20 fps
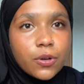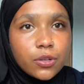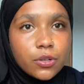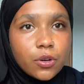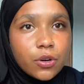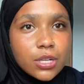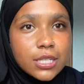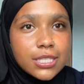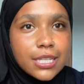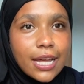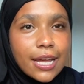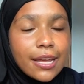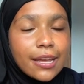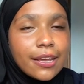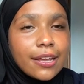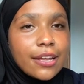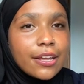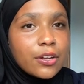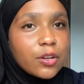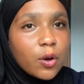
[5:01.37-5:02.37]
notice that,
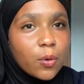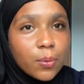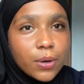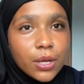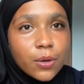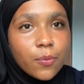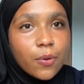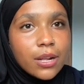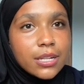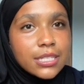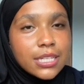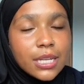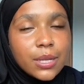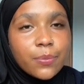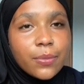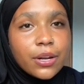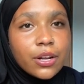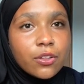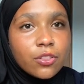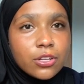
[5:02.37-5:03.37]
and nobody wants
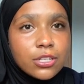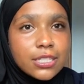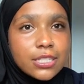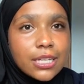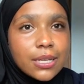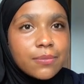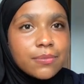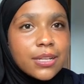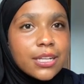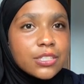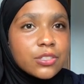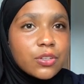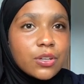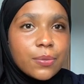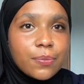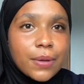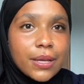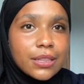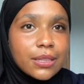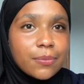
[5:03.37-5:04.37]
anybody on the team that's going to
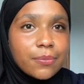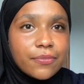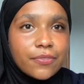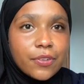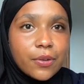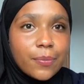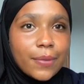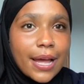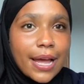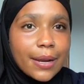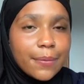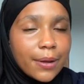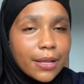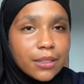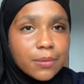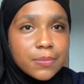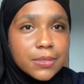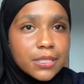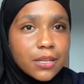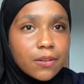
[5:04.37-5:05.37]
make them feel bad about
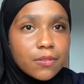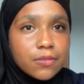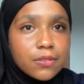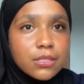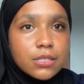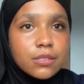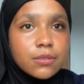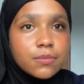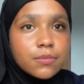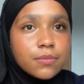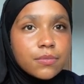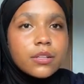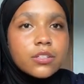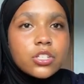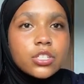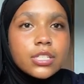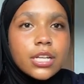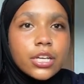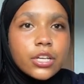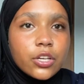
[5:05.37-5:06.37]
themselves.
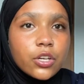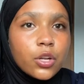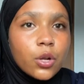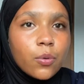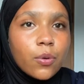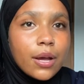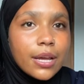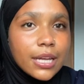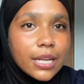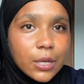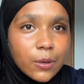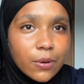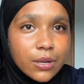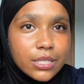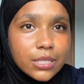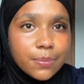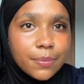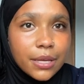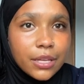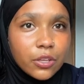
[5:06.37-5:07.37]
Just like you don't want anyone
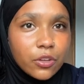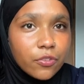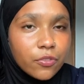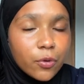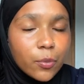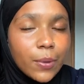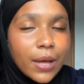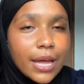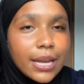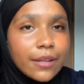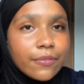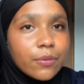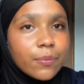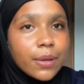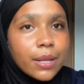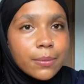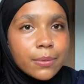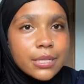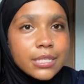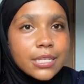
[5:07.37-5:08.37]
to make you feel bad if you made
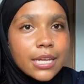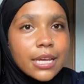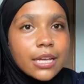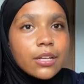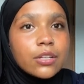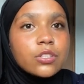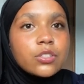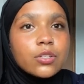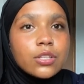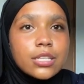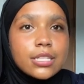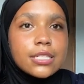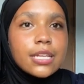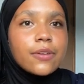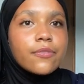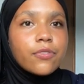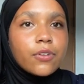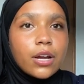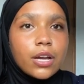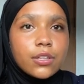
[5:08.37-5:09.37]
a mistake, do the same
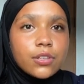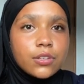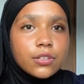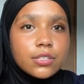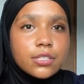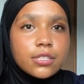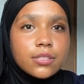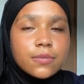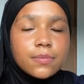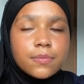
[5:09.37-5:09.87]
for others.